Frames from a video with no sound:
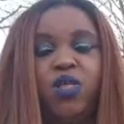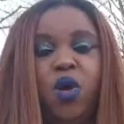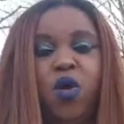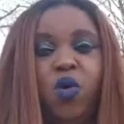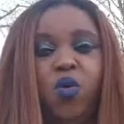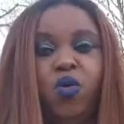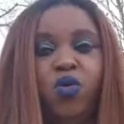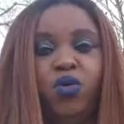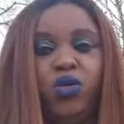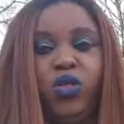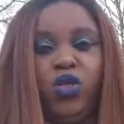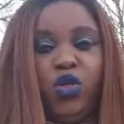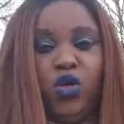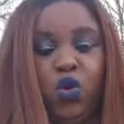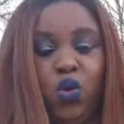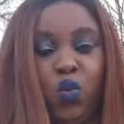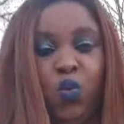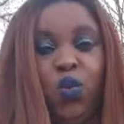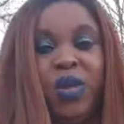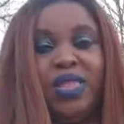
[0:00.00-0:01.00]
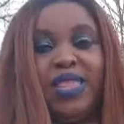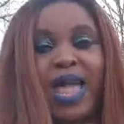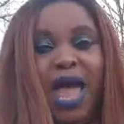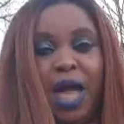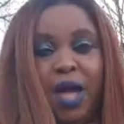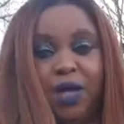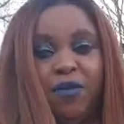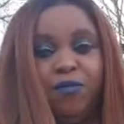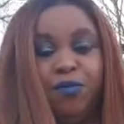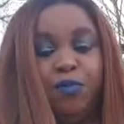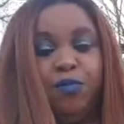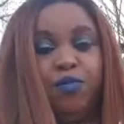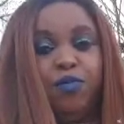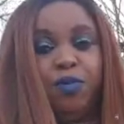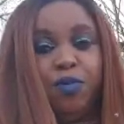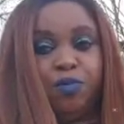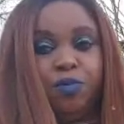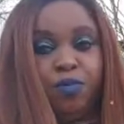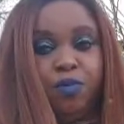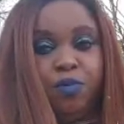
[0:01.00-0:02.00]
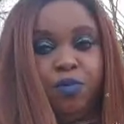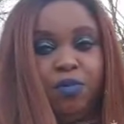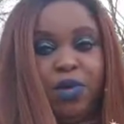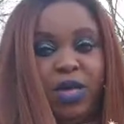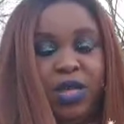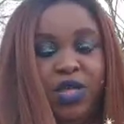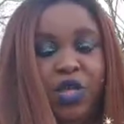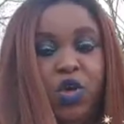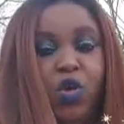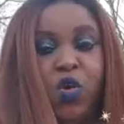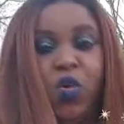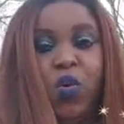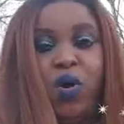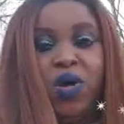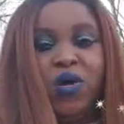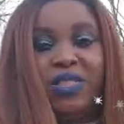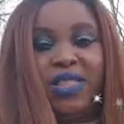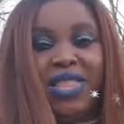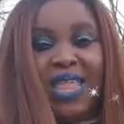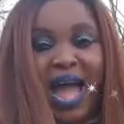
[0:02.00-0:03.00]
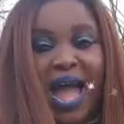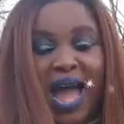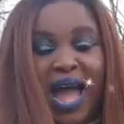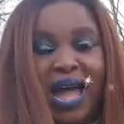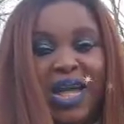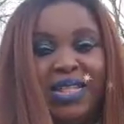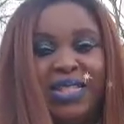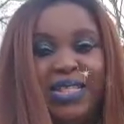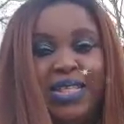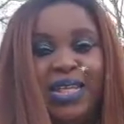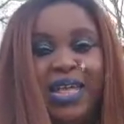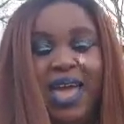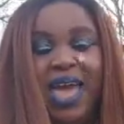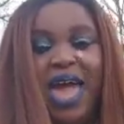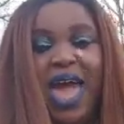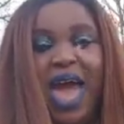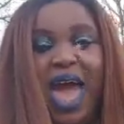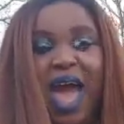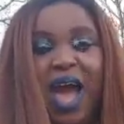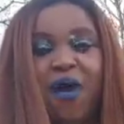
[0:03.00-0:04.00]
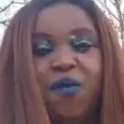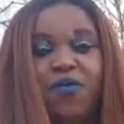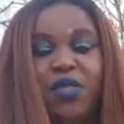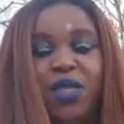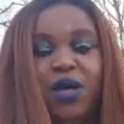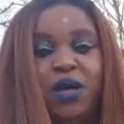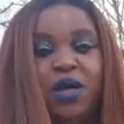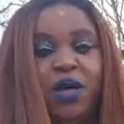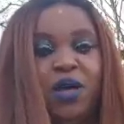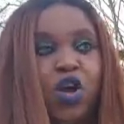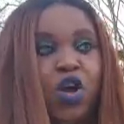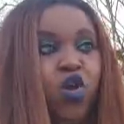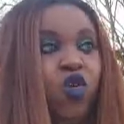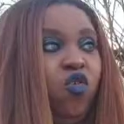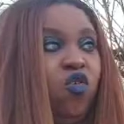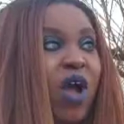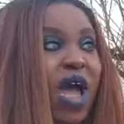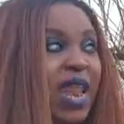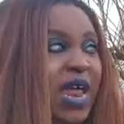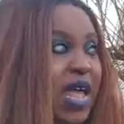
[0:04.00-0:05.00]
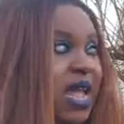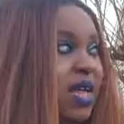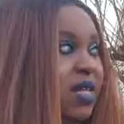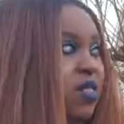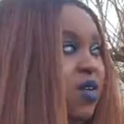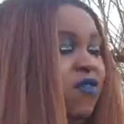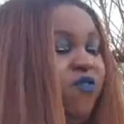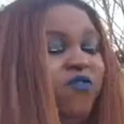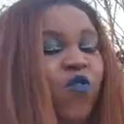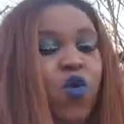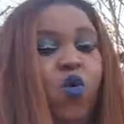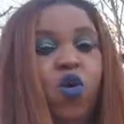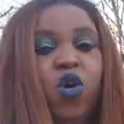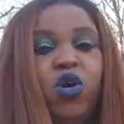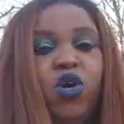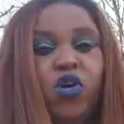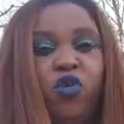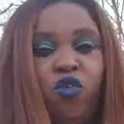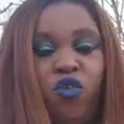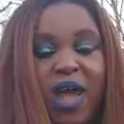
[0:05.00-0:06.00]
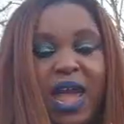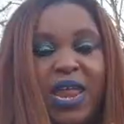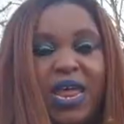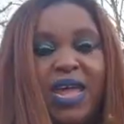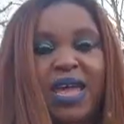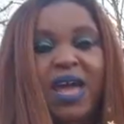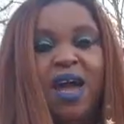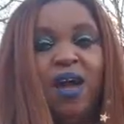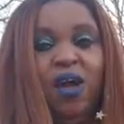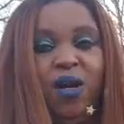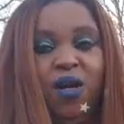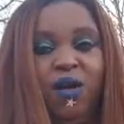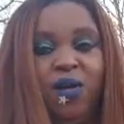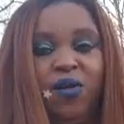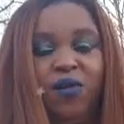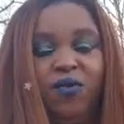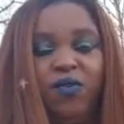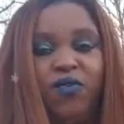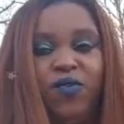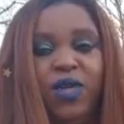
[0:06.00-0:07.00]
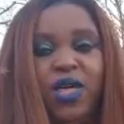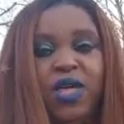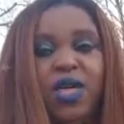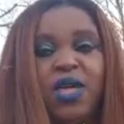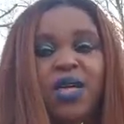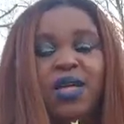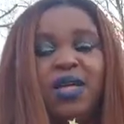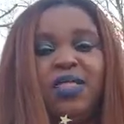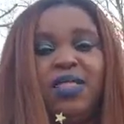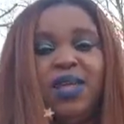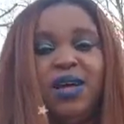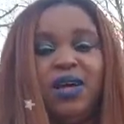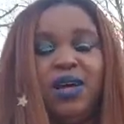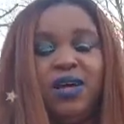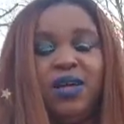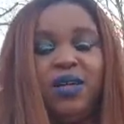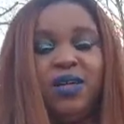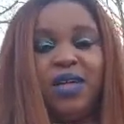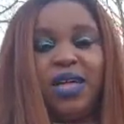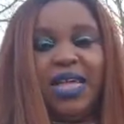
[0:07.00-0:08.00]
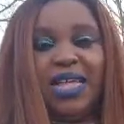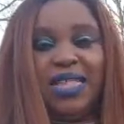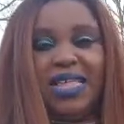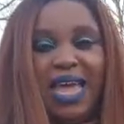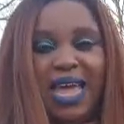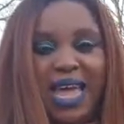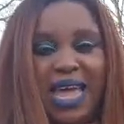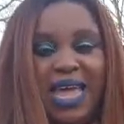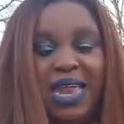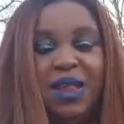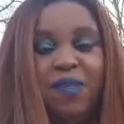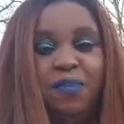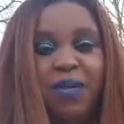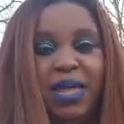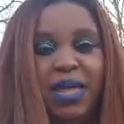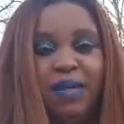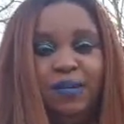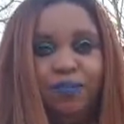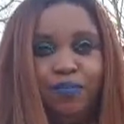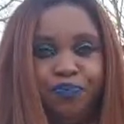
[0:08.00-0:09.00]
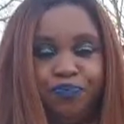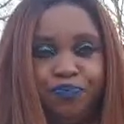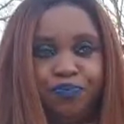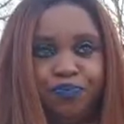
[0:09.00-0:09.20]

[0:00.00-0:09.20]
So you will not, you will not have the credit, the full credit of the the enemy,